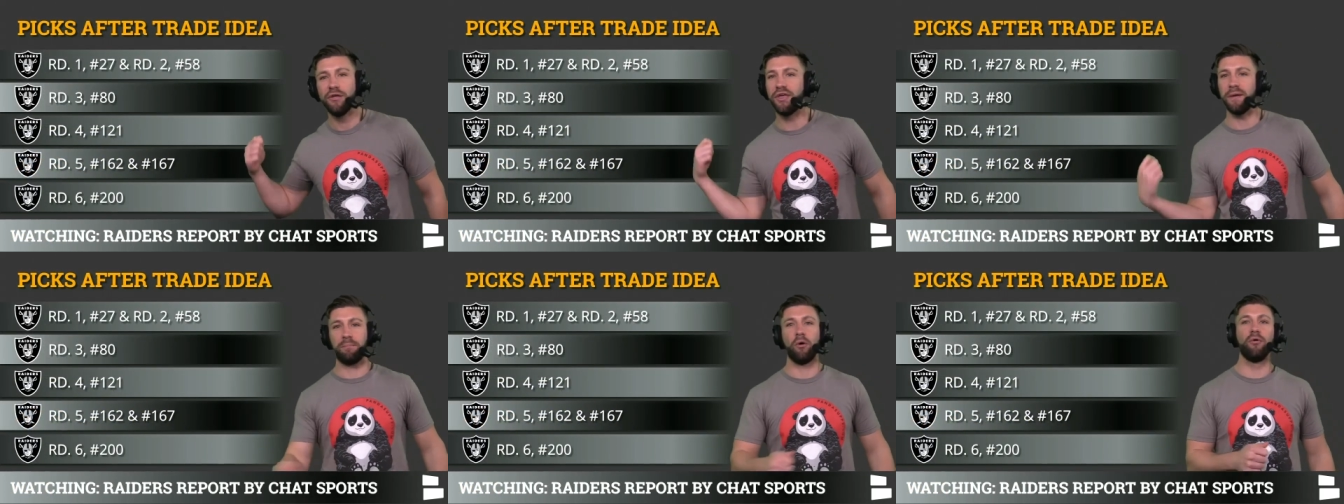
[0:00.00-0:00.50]

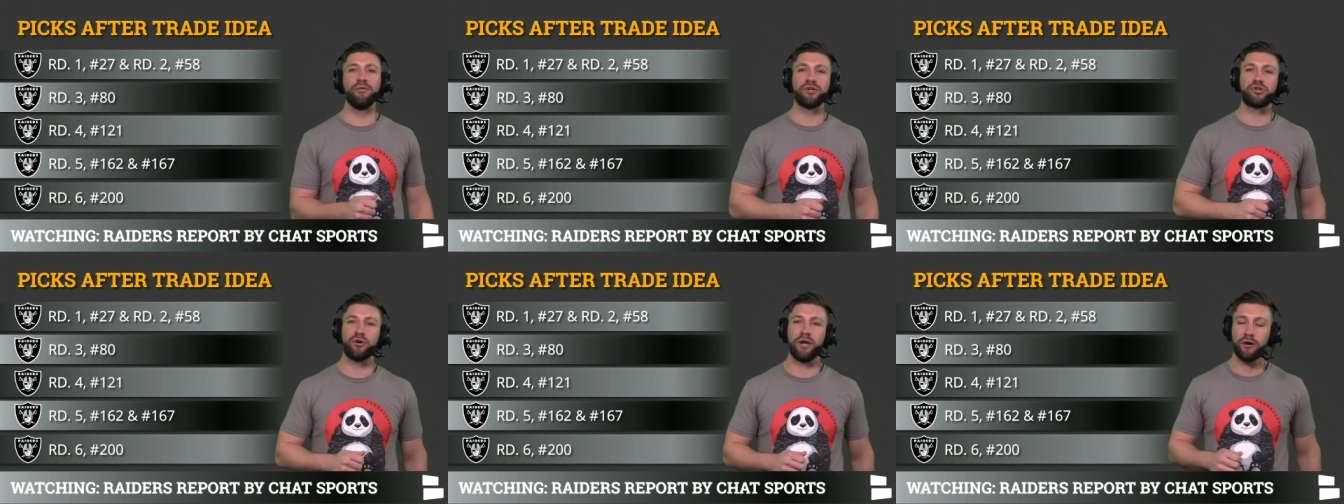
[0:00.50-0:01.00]
they pull the
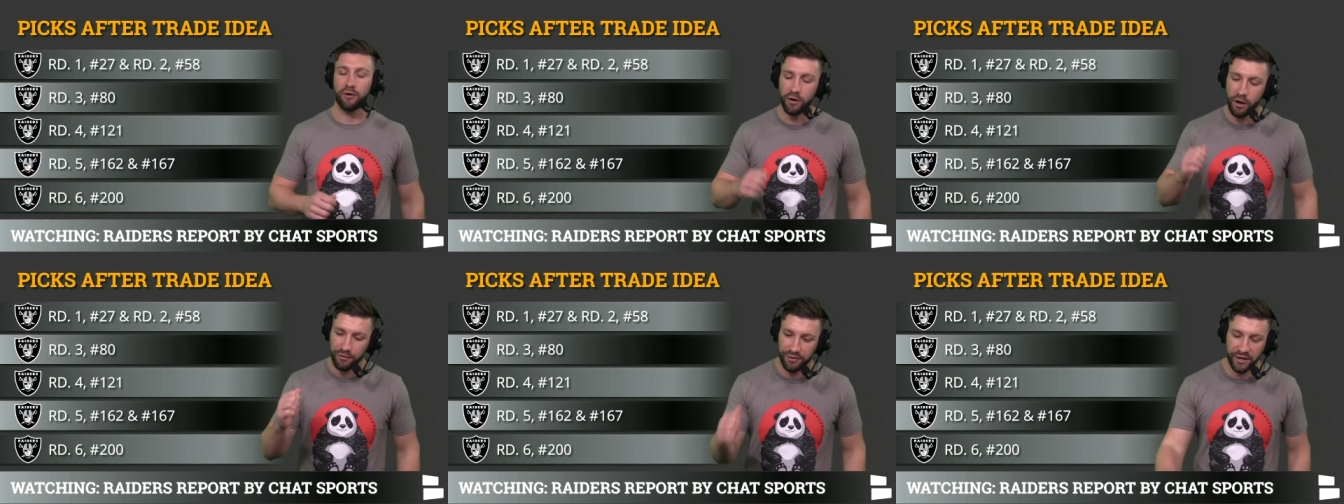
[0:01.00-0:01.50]
trigger,
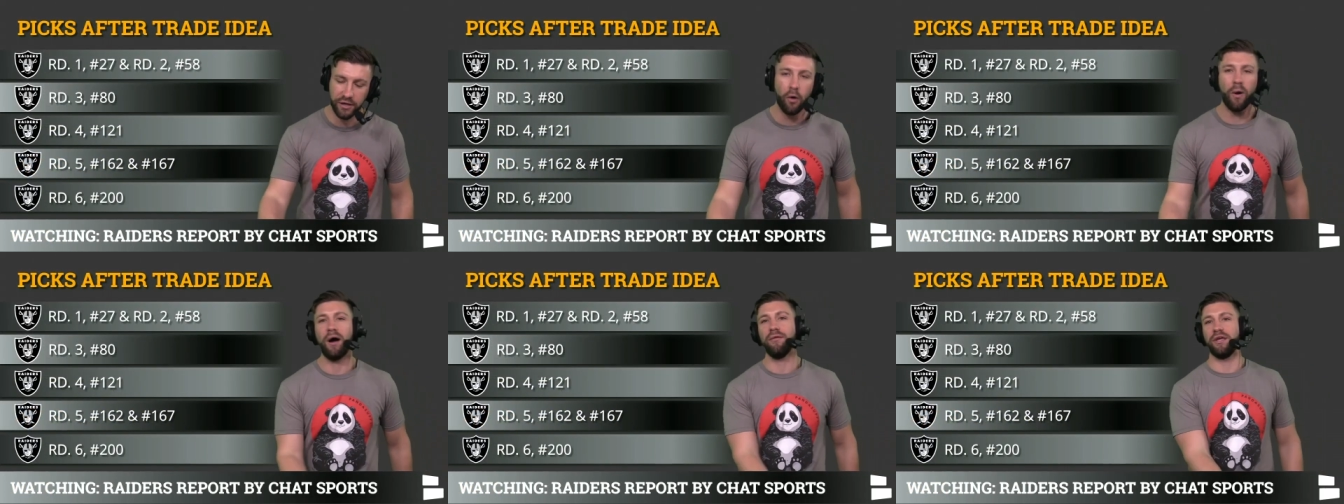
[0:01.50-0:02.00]
they
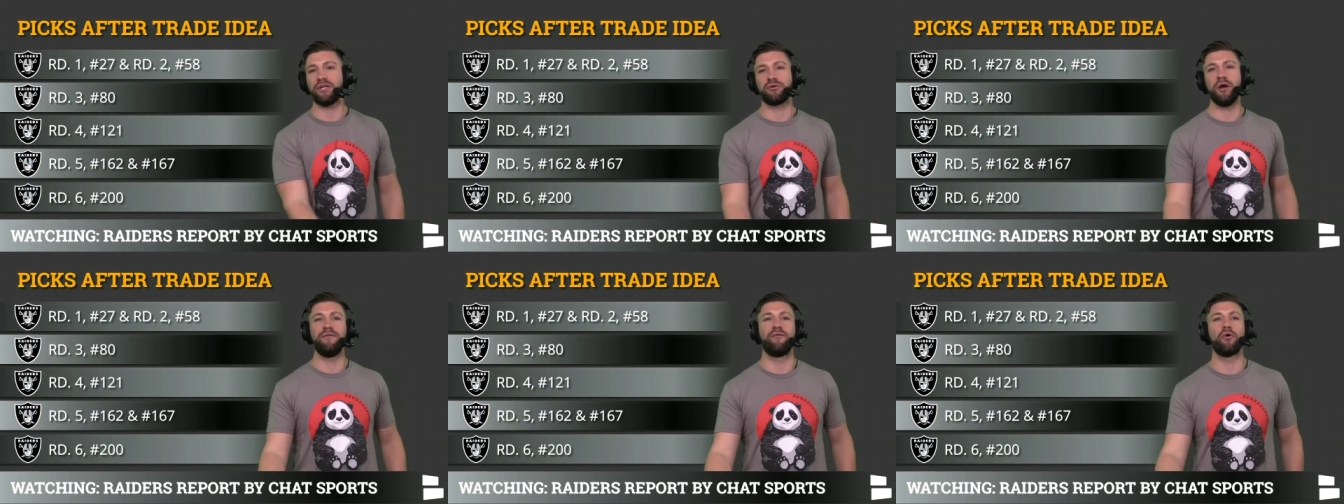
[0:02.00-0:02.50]
go out, they
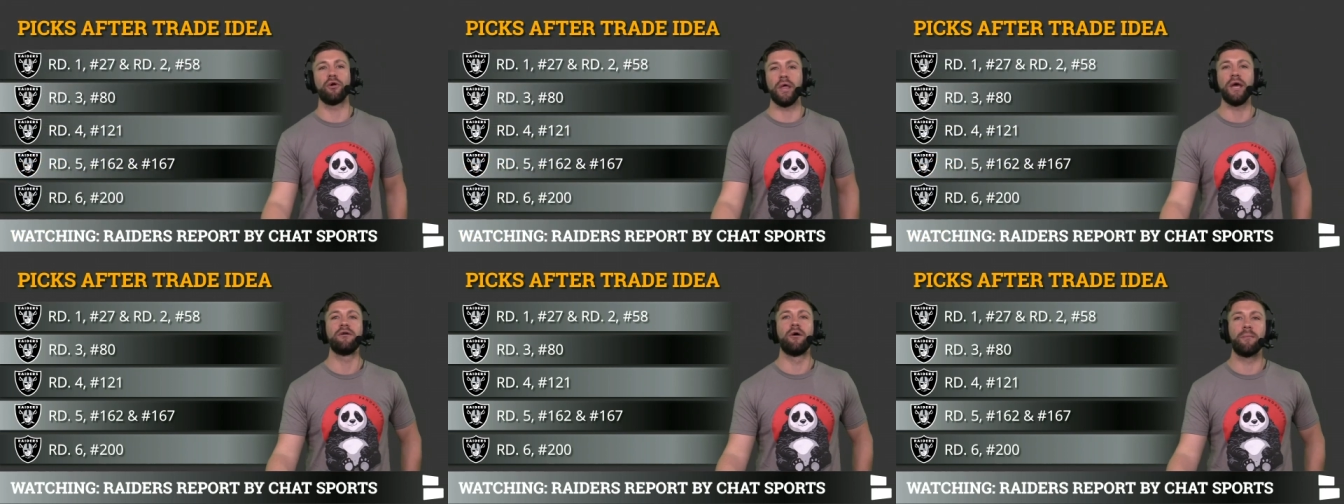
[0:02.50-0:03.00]
trade for
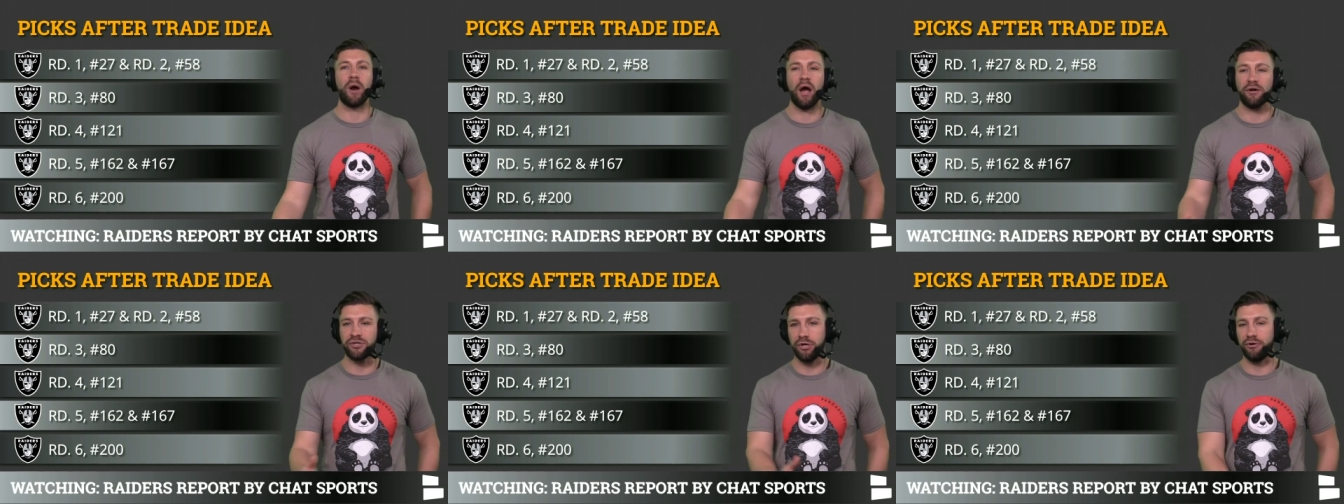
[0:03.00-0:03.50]
Orlando
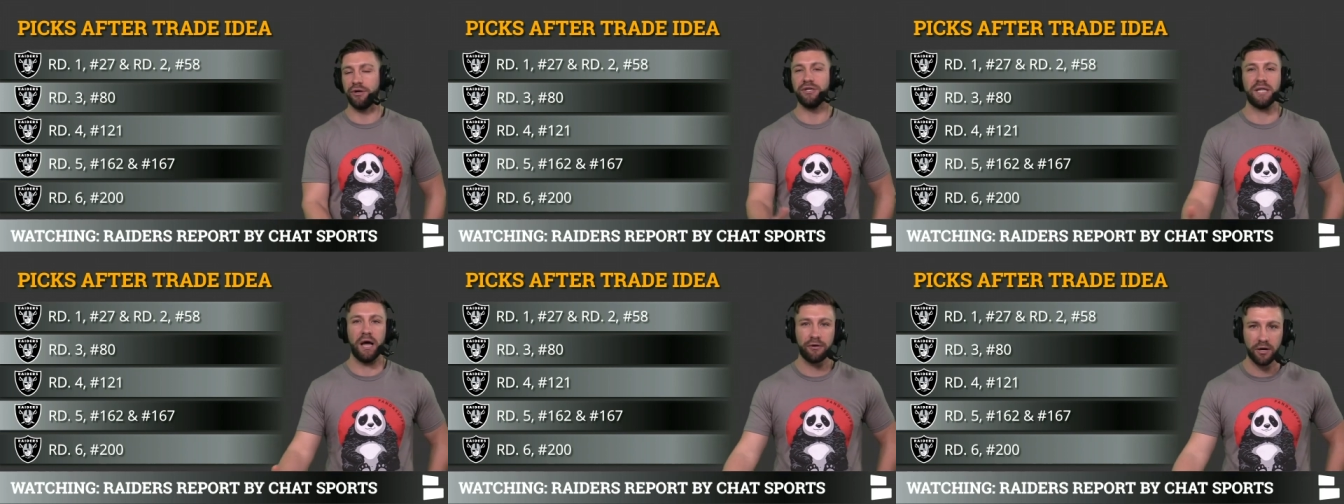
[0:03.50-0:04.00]
Brown Jr.
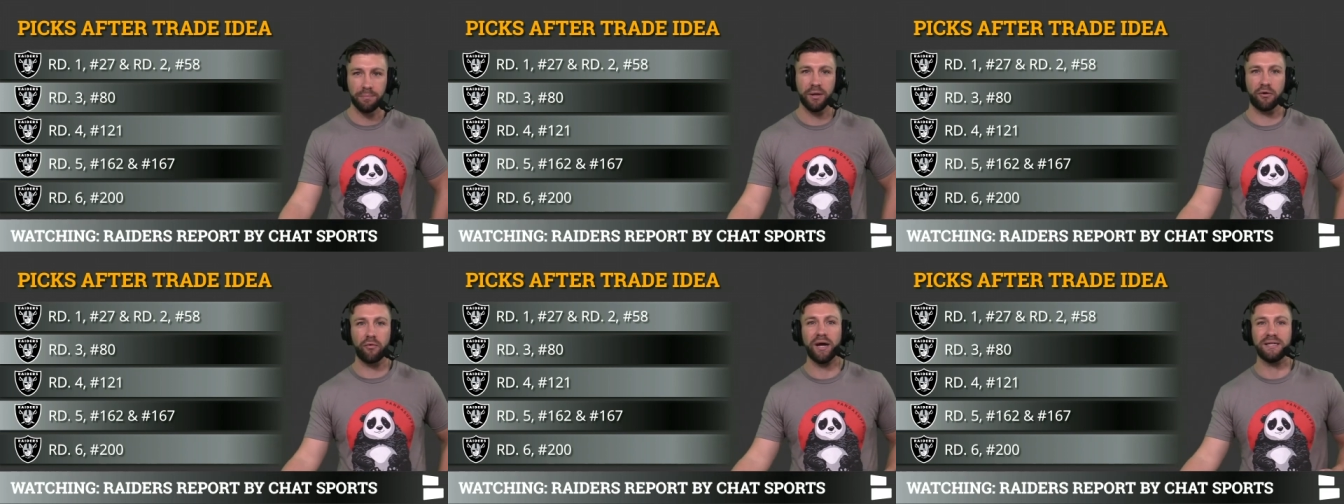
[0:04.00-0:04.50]
He's now going to
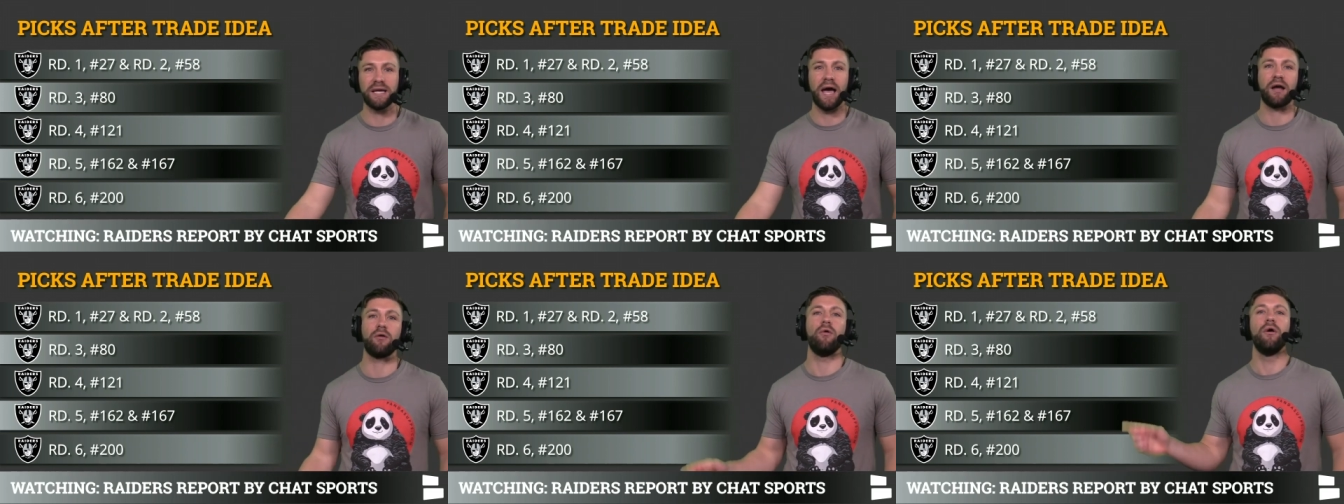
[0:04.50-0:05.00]
play right
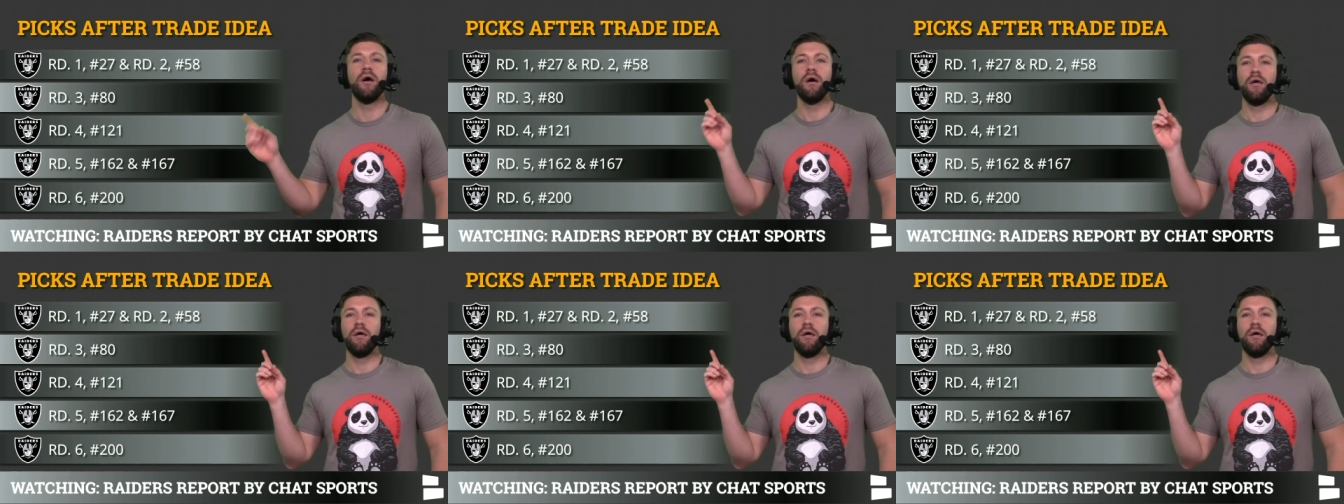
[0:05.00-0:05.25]
tackle.